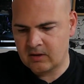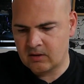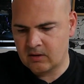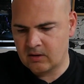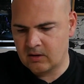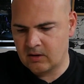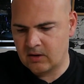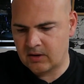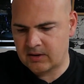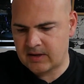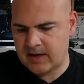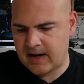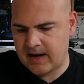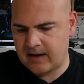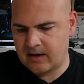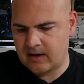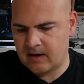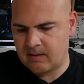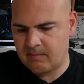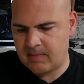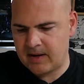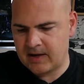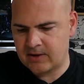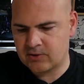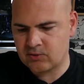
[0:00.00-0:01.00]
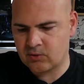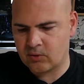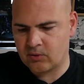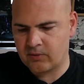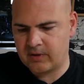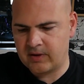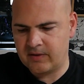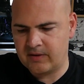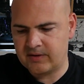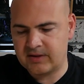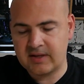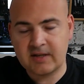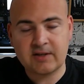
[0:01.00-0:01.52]
look down and make sure
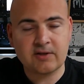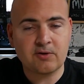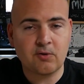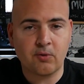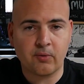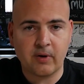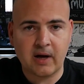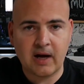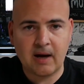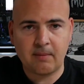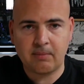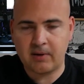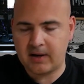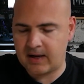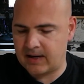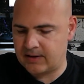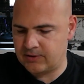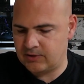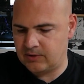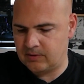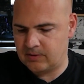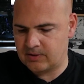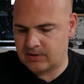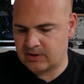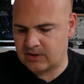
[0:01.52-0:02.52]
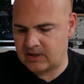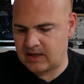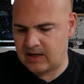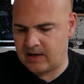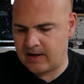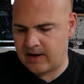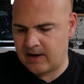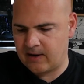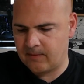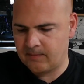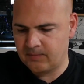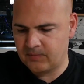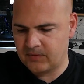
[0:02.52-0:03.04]
that the Discord app, as you can see
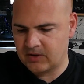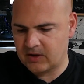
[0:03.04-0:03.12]
there,